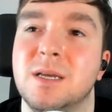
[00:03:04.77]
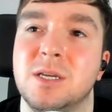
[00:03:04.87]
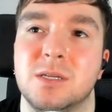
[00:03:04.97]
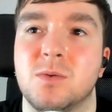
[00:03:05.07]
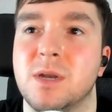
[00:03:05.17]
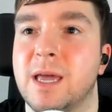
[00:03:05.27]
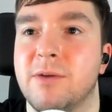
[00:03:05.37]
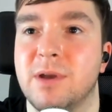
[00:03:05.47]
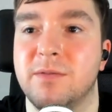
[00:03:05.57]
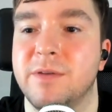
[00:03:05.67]
You yeah. just want to
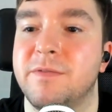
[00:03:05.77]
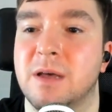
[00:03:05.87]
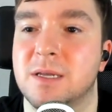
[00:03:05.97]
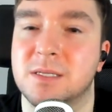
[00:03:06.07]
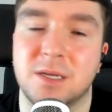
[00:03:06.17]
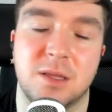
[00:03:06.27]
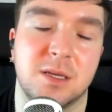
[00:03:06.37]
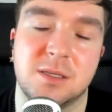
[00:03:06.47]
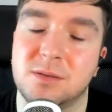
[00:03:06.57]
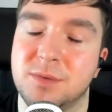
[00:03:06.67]
get rid of it first, so
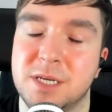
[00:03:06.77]
there's yep.